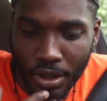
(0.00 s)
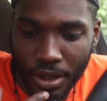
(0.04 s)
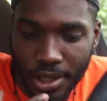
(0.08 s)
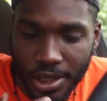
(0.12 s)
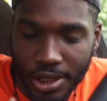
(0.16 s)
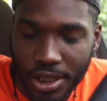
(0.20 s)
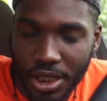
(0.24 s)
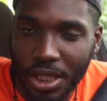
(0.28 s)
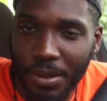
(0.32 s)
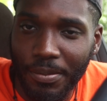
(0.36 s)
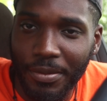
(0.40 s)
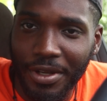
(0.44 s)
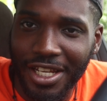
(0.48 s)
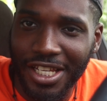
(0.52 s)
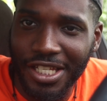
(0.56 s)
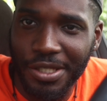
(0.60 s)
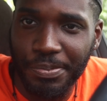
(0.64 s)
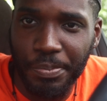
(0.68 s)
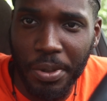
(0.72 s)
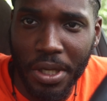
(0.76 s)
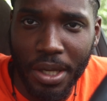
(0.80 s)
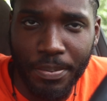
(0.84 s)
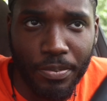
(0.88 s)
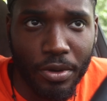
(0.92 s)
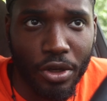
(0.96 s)
Some of these
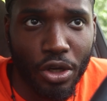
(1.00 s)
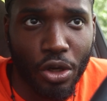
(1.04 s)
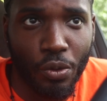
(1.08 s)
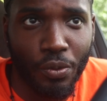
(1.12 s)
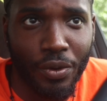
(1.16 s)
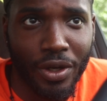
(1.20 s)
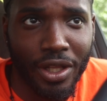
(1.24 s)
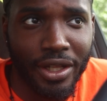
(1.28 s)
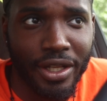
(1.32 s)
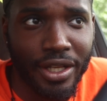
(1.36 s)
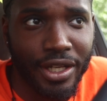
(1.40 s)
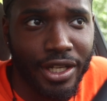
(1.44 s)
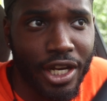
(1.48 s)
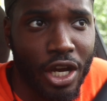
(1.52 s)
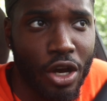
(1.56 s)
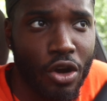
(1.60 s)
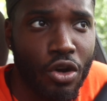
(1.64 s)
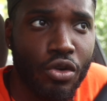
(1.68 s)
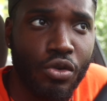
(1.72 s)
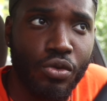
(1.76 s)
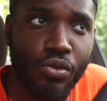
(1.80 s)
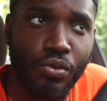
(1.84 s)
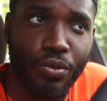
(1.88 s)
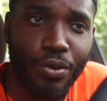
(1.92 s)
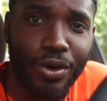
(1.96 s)
people don't really
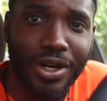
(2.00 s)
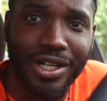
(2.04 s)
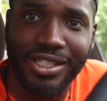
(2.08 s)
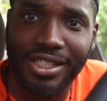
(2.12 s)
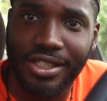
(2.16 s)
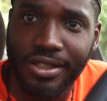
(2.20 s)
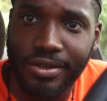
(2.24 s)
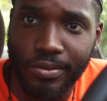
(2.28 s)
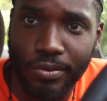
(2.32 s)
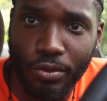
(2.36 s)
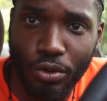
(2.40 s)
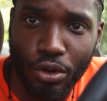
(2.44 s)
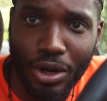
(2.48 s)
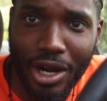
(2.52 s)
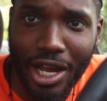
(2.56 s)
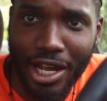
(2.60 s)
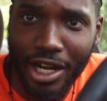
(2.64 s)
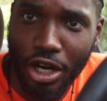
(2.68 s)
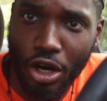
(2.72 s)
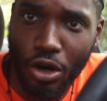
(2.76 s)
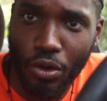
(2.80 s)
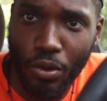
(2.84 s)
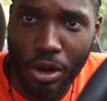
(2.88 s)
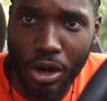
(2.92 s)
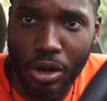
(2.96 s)
know what's right
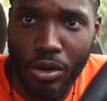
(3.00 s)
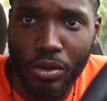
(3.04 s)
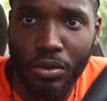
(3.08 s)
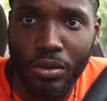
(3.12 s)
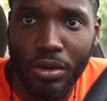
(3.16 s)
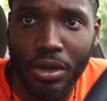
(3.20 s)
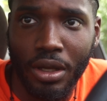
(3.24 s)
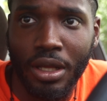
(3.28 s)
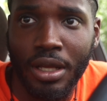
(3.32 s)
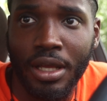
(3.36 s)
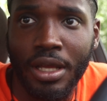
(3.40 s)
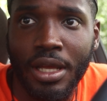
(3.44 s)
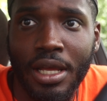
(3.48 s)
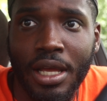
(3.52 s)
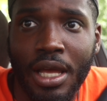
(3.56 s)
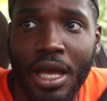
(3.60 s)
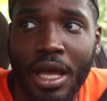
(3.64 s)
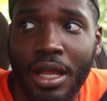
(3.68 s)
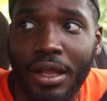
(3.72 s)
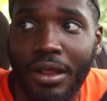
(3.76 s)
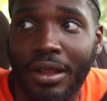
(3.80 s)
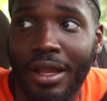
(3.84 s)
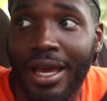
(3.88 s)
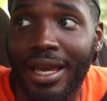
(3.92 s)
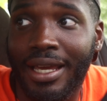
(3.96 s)
or wrong.
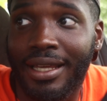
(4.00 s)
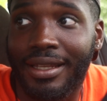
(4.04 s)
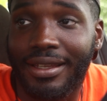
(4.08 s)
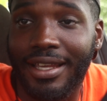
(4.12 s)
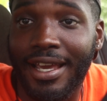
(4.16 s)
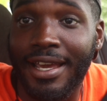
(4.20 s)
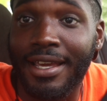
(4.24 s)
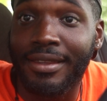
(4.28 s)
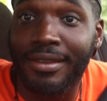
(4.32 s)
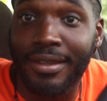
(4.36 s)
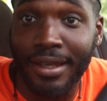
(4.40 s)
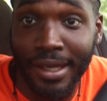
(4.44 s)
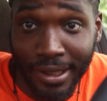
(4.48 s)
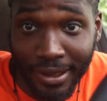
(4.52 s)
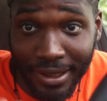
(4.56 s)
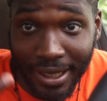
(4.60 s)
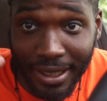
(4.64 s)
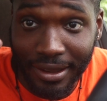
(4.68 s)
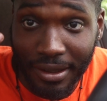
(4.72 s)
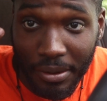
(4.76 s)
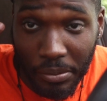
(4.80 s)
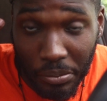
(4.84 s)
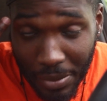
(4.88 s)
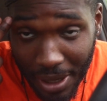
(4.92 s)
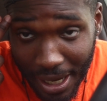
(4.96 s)
Like, they think
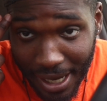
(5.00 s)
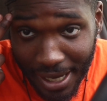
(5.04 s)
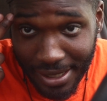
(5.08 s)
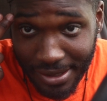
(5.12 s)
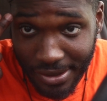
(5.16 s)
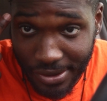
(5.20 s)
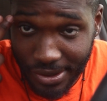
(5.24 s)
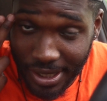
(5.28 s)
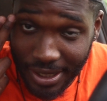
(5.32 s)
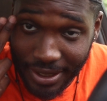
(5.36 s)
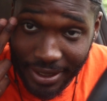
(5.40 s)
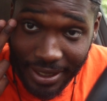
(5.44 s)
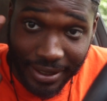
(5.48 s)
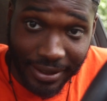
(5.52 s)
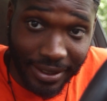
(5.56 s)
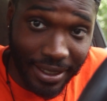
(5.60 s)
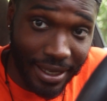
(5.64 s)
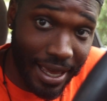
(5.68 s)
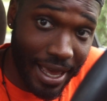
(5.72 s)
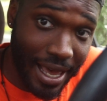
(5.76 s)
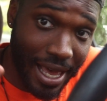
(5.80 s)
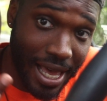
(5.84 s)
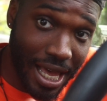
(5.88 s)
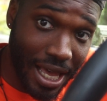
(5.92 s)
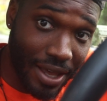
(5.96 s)
that the mindset that they
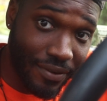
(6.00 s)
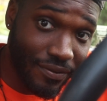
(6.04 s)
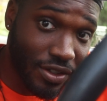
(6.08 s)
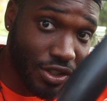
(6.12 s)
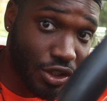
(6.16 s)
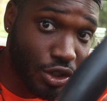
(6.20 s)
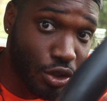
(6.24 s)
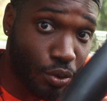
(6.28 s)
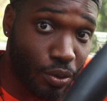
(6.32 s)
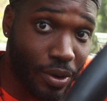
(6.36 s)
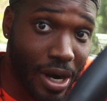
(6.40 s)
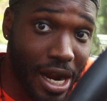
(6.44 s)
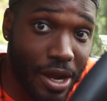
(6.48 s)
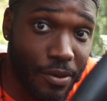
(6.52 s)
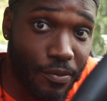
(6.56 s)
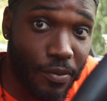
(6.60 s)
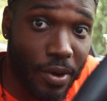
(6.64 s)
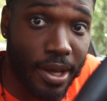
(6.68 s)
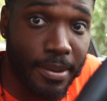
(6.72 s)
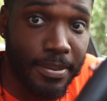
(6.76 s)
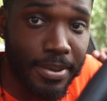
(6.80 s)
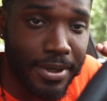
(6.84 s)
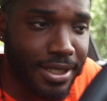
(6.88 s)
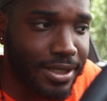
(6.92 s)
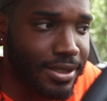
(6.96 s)
have is the right
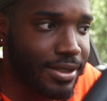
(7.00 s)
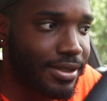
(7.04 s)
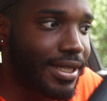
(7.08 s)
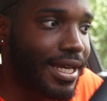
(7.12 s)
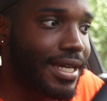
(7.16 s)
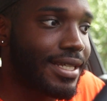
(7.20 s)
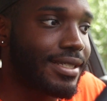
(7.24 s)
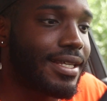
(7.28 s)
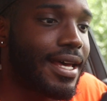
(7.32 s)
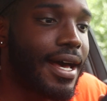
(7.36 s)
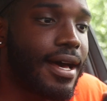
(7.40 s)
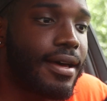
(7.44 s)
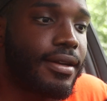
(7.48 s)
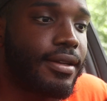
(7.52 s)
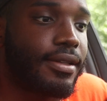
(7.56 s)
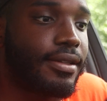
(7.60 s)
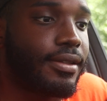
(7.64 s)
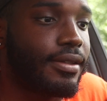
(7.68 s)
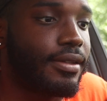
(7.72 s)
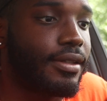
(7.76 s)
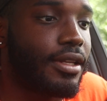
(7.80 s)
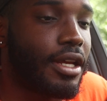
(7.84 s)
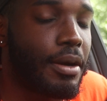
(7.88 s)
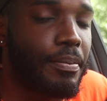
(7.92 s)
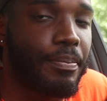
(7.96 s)
way because that's how
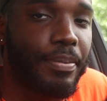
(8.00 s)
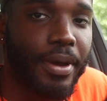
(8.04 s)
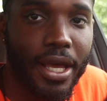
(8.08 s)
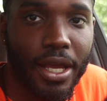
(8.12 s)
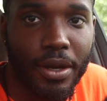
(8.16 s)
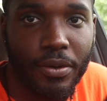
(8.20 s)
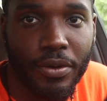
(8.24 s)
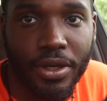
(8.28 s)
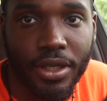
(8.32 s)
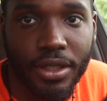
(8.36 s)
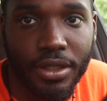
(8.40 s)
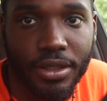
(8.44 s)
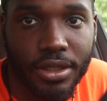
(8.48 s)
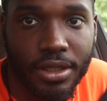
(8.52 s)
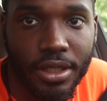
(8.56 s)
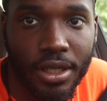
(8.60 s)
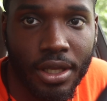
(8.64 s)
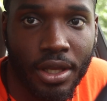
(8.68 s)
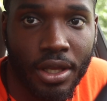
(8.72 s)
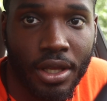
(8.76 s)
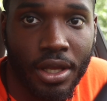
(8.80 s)
their parents